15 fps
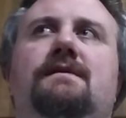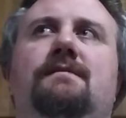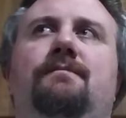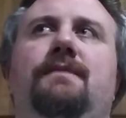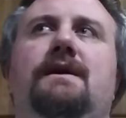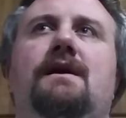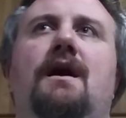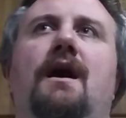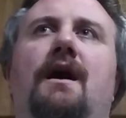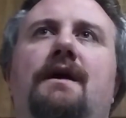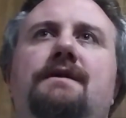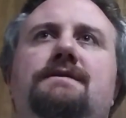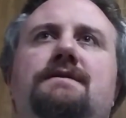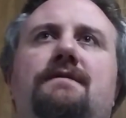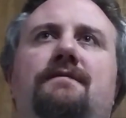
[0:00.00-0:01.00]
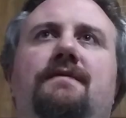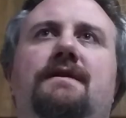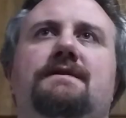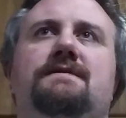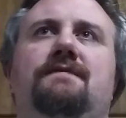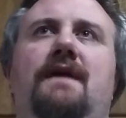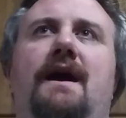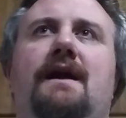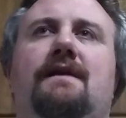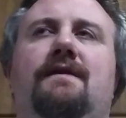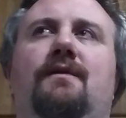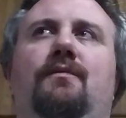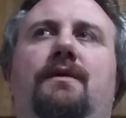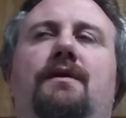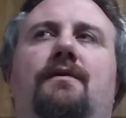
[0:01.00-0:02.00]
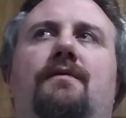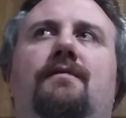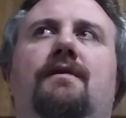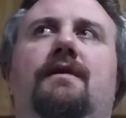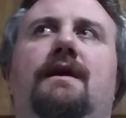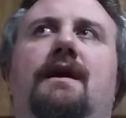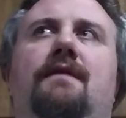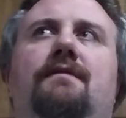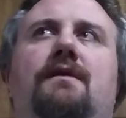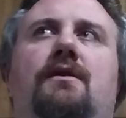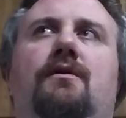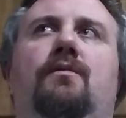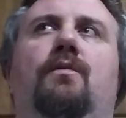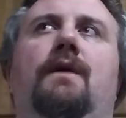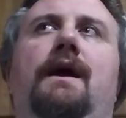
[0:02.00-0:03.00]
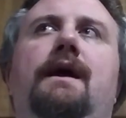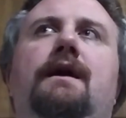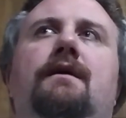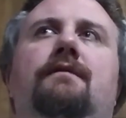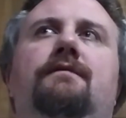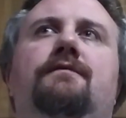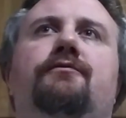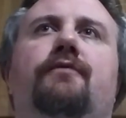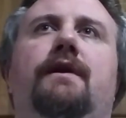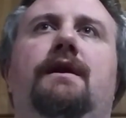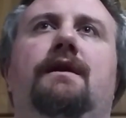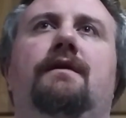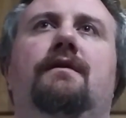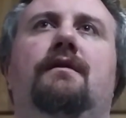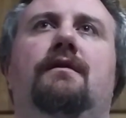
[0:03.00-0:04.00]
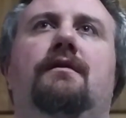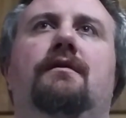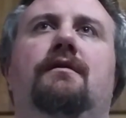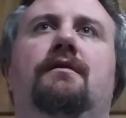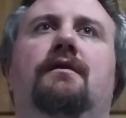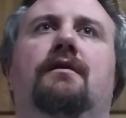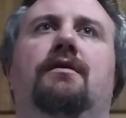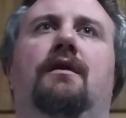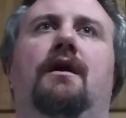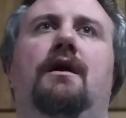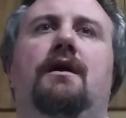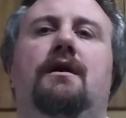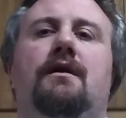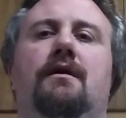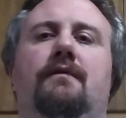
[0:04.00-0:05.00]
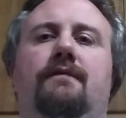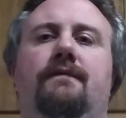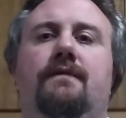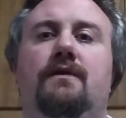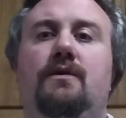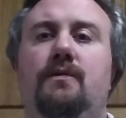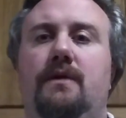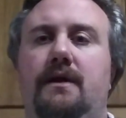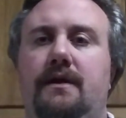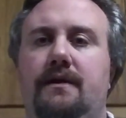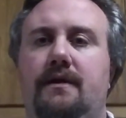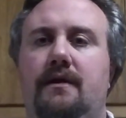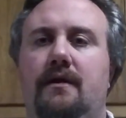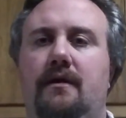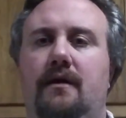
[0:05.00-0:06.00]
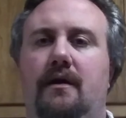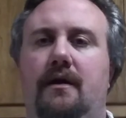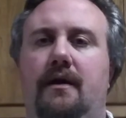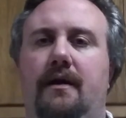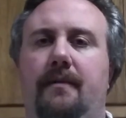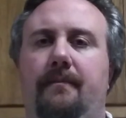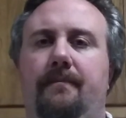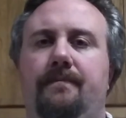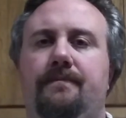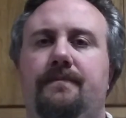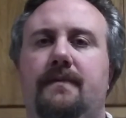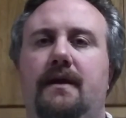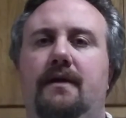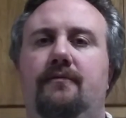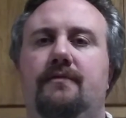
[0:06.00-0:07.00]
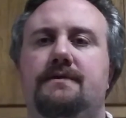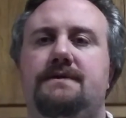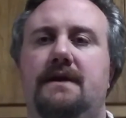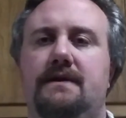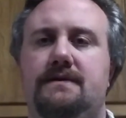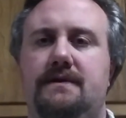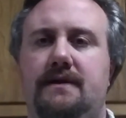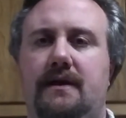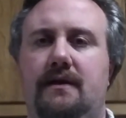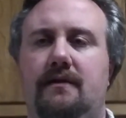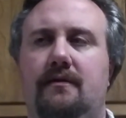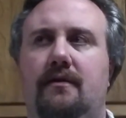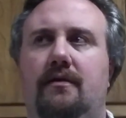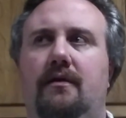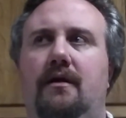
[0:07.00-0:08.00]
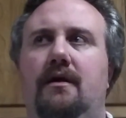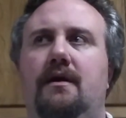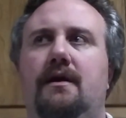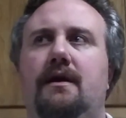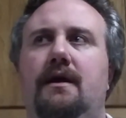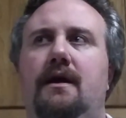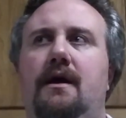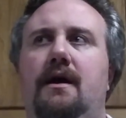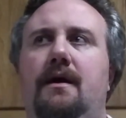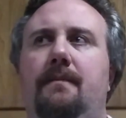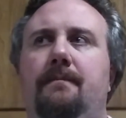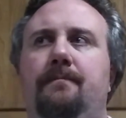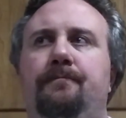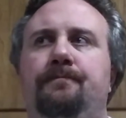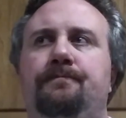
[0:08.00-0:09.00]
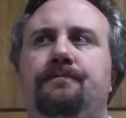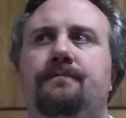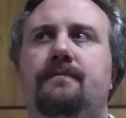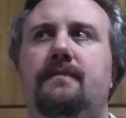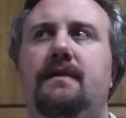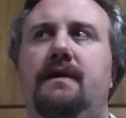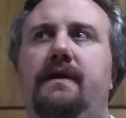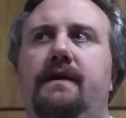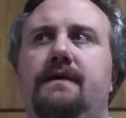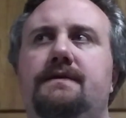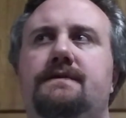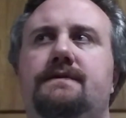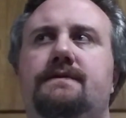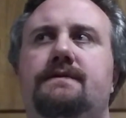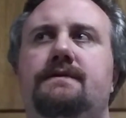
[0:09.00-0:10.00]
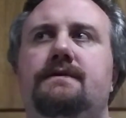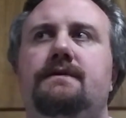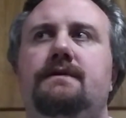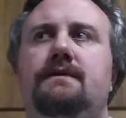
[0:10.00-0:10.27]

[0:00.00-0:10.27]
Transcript: because of this fact that we don't really have a good way of draining the lung of fluid and resuscitating the lung, it's